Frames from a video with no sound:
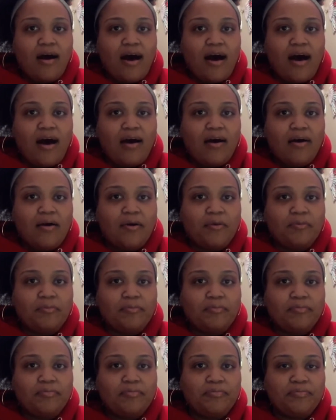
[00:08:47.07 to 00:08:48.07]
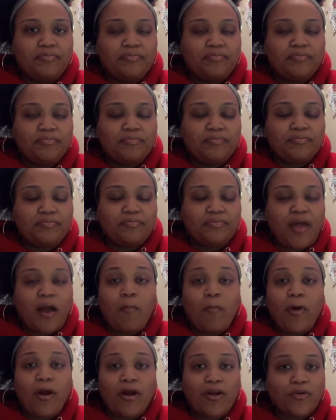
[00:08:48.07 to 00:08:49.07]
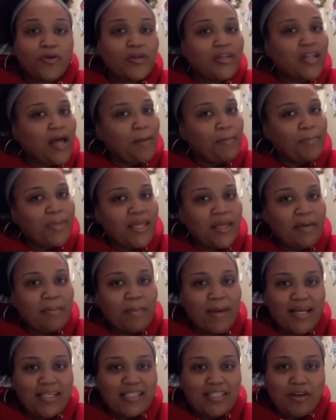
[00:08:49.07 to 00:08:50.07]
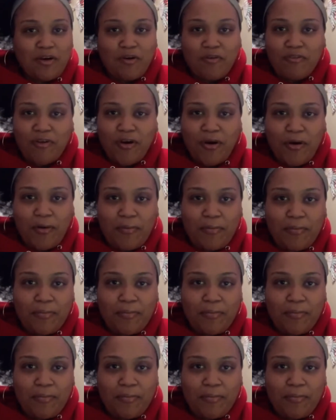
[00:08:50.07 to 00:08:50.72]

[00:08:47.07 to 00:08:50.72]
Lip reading: I'm working on not beating myself up,